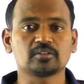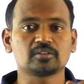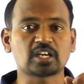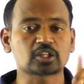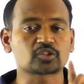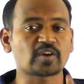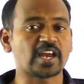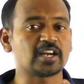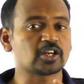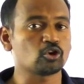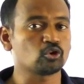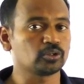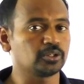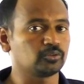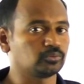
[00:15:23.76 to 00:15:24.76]
That's why I
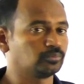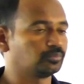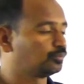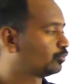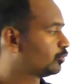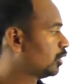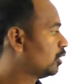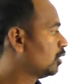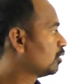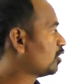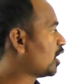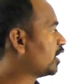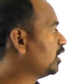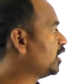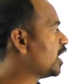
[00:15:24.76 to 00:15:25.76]
told you.
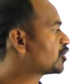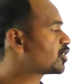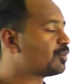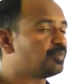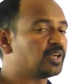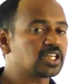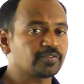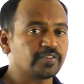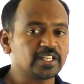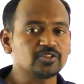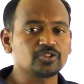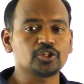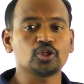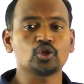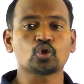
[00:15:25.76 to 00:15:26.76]
The relation
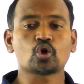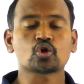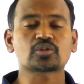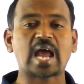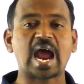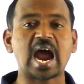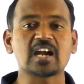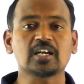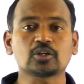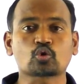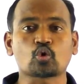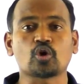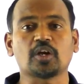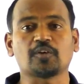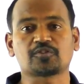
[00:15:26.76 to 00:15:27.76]
between zeros and
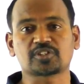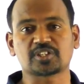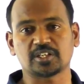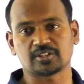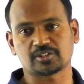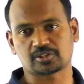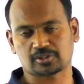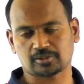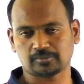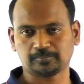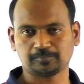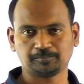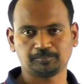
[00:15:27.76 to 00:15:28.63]
coefficients.